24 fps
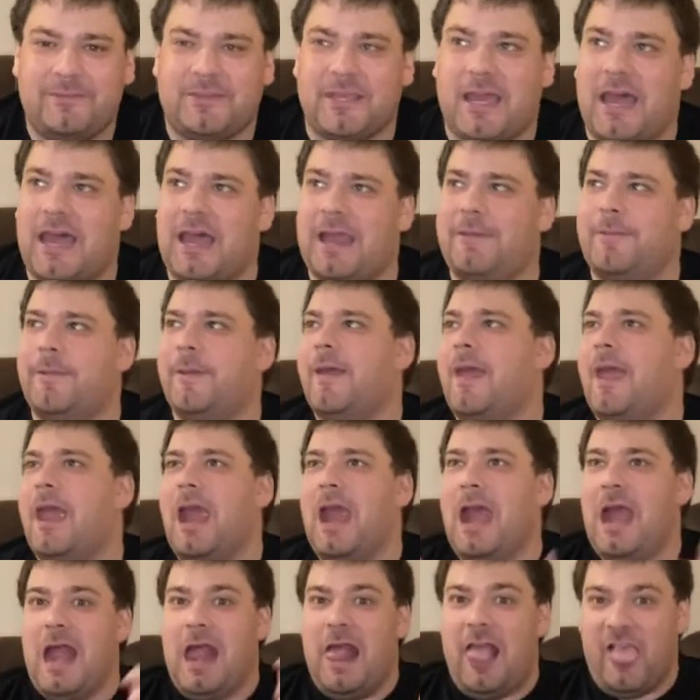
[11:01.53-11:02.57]
time.
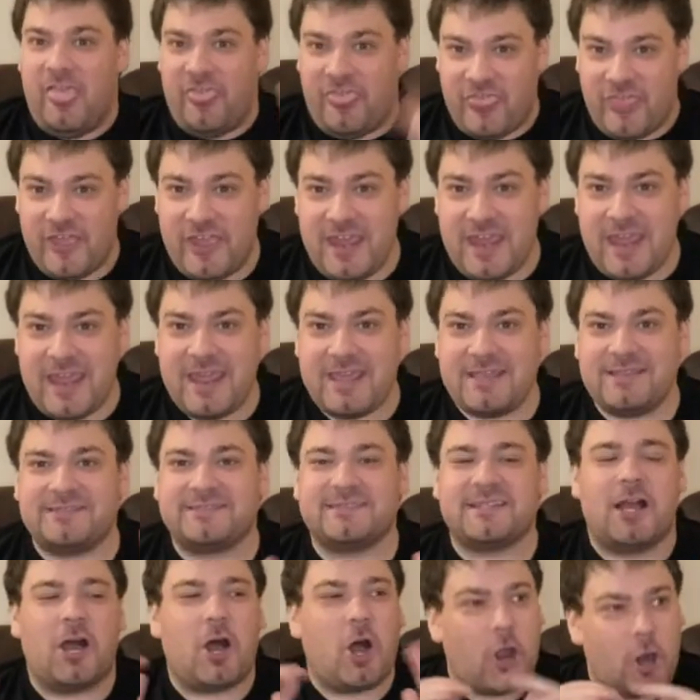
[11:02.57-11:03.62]

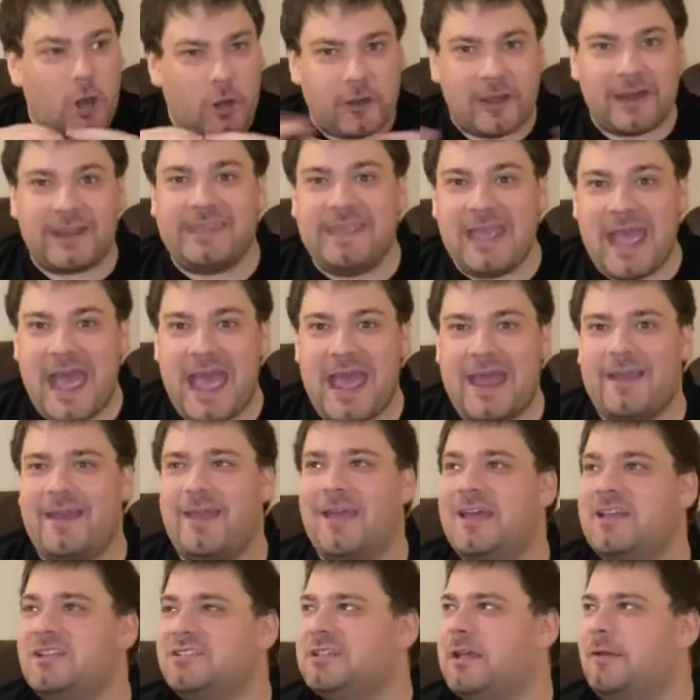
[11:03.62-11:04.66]
These are,
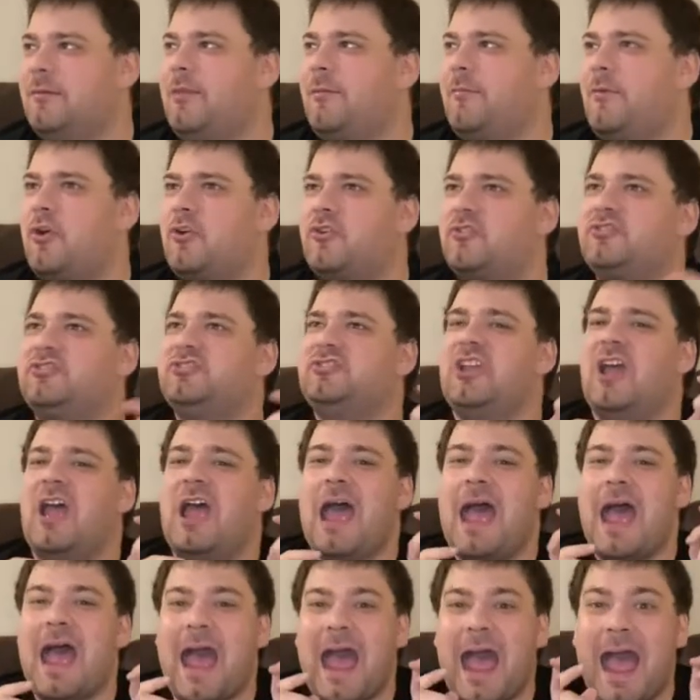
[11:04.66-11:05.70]
again, some of the most
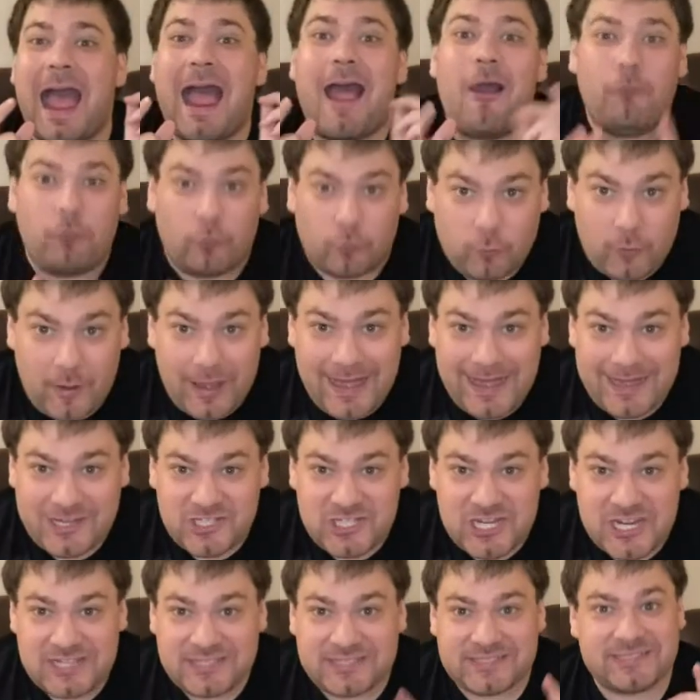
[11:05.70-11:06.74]

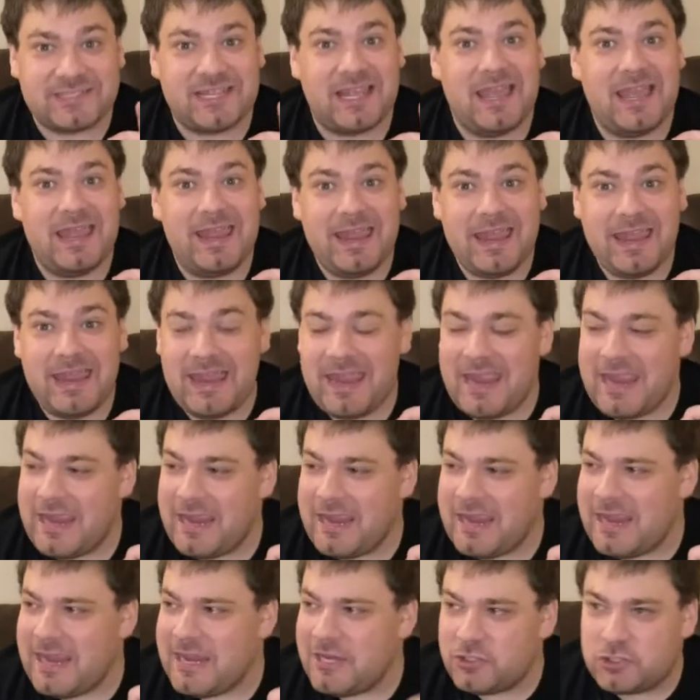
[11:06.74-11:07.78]
outrageous,
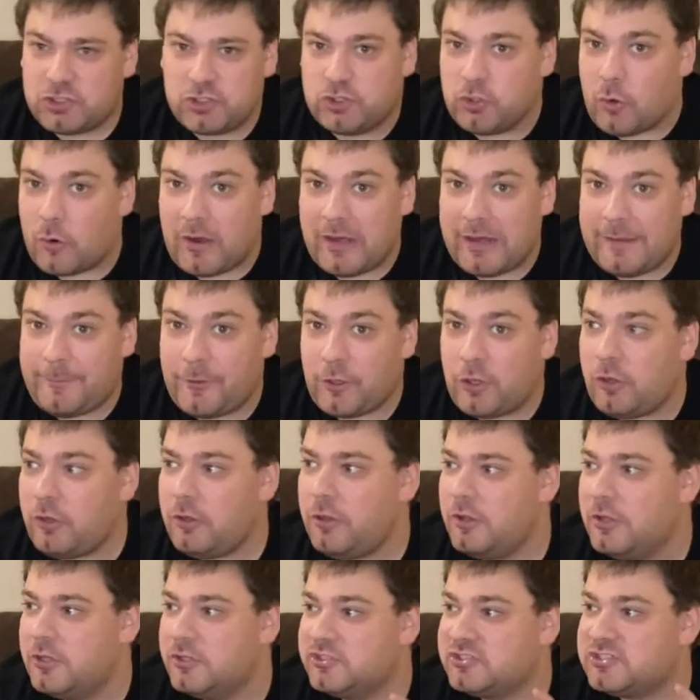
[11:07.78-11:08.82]

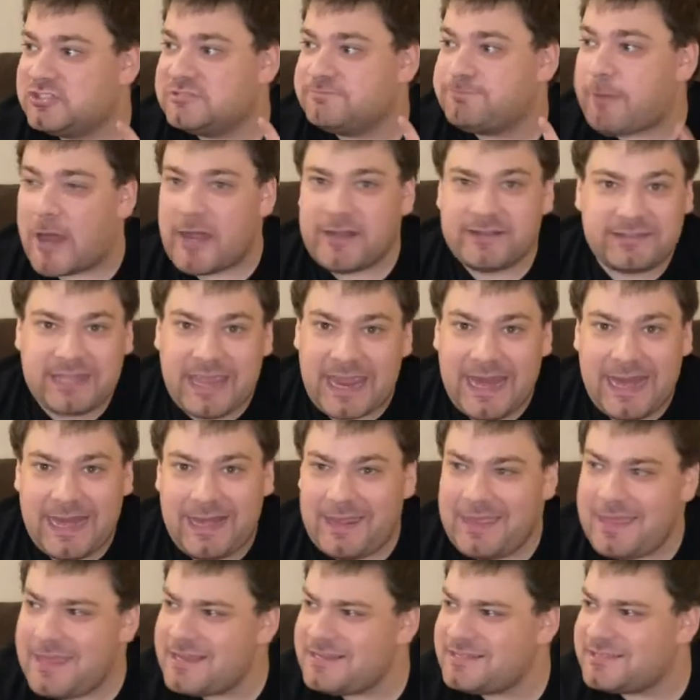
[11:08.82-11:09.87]
enjoyable,
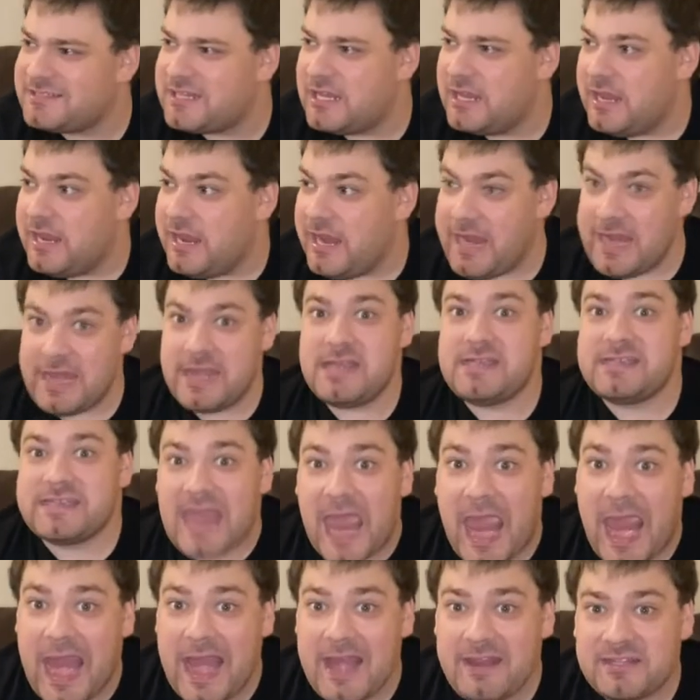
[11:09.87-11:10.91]
spontaneous,
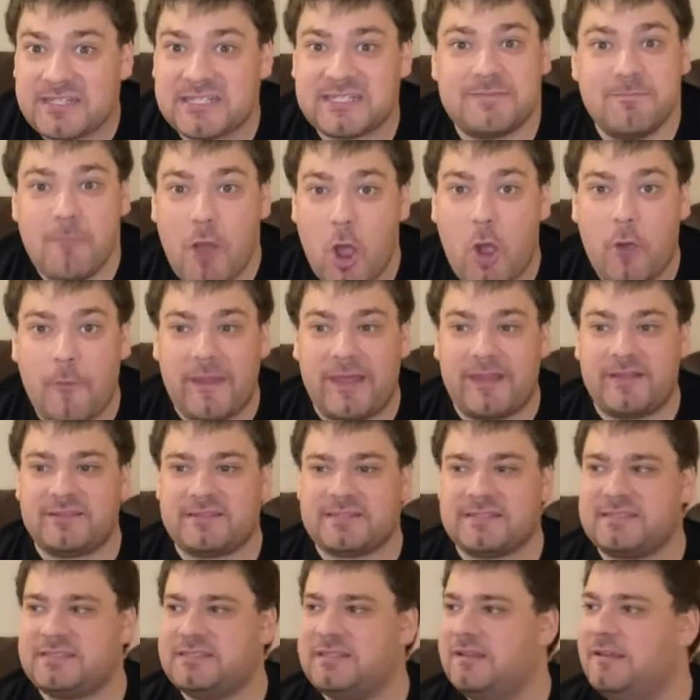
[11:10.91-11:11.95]
intense
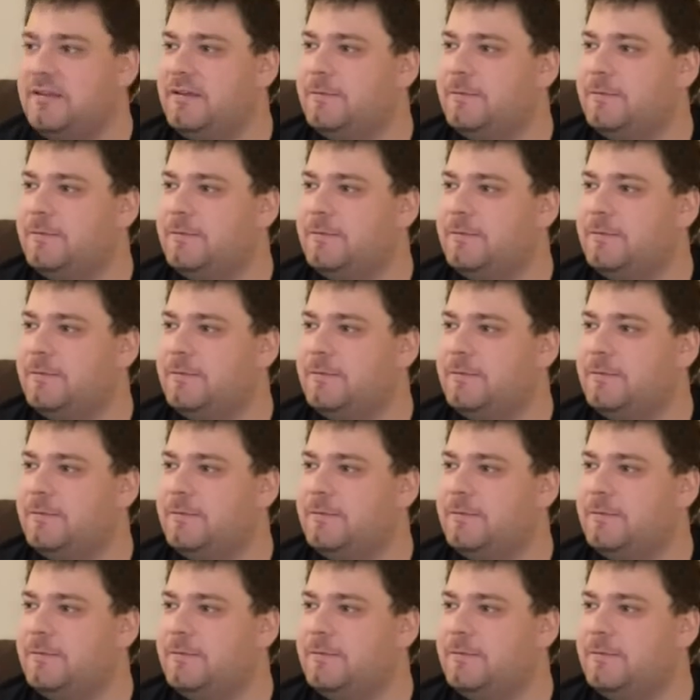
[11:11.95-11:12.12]
moments